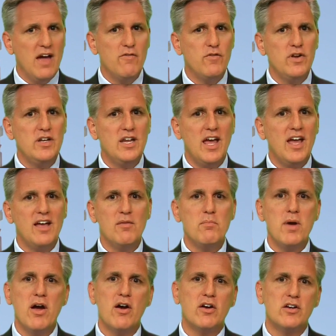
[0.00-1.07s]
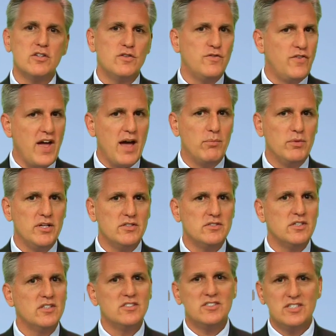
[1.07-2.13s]
Every day, America's
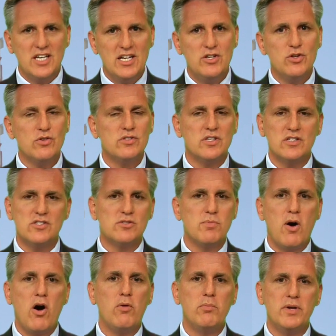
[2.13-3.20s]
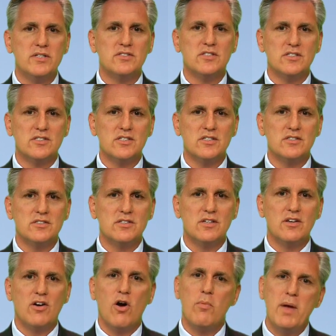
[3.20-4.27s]
families, seniors, and small businesses
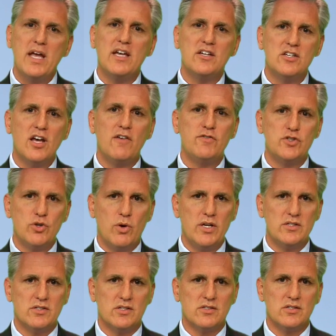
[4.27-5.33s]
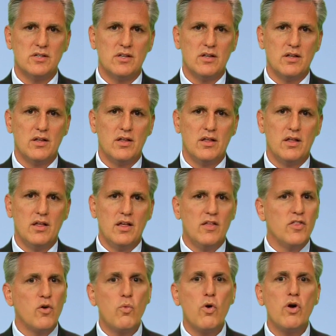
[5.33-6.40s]
are making tough choices.
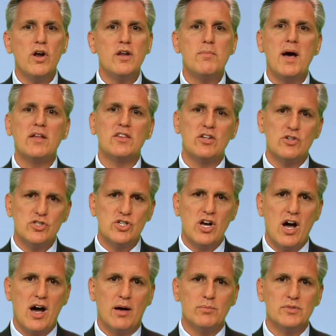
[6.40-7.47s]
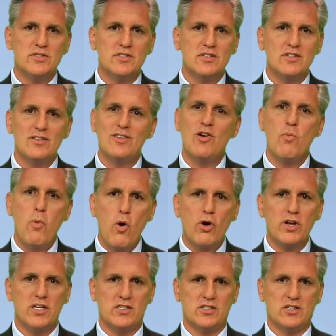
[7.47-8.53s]
They're worried about their jobs, their
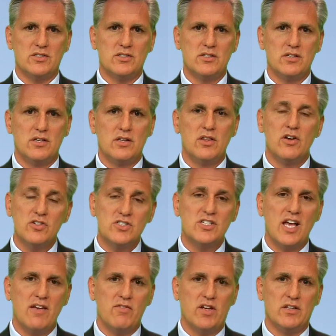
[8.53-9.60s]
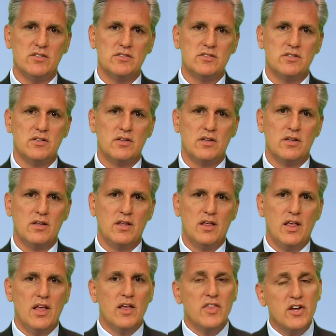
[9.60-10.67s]
mortgages, their savings.
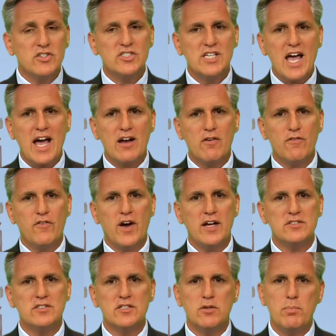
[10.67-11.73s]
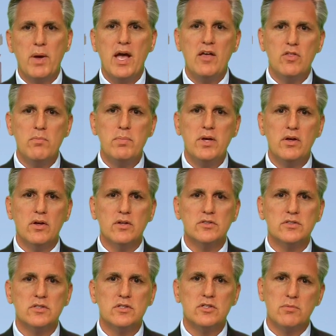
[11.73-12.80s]
They're sacrificing to pay the
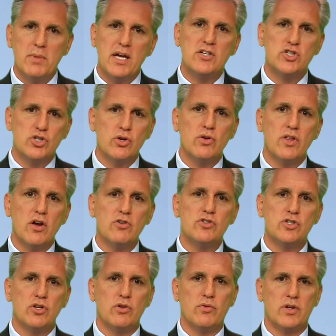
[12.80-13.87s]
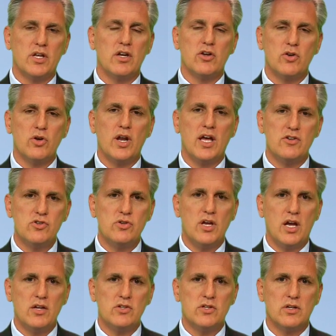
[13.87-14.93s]
bills to make sure their children get a good
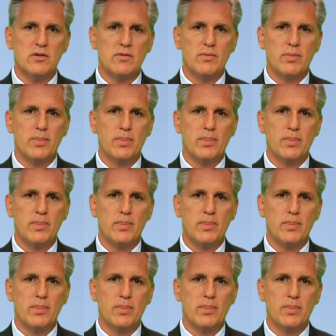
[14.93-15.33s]
education.